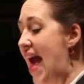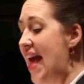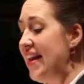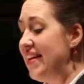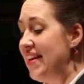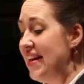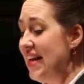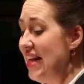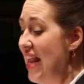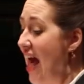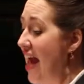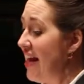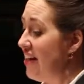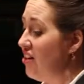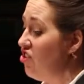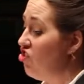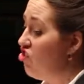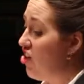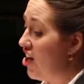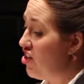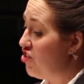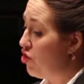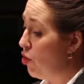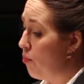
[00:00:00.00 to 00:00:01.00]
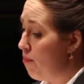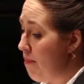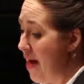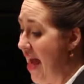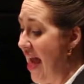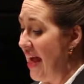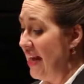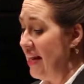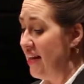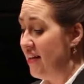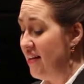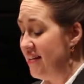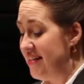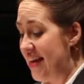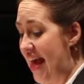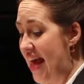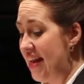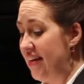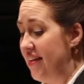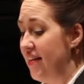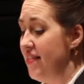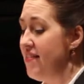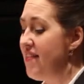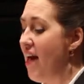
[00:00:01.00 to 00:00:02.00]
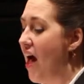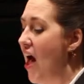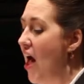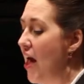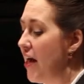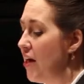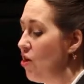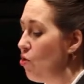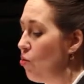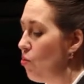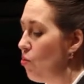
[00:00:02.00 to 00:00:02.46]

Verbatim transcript: and enlightened gentlemen in attendance, I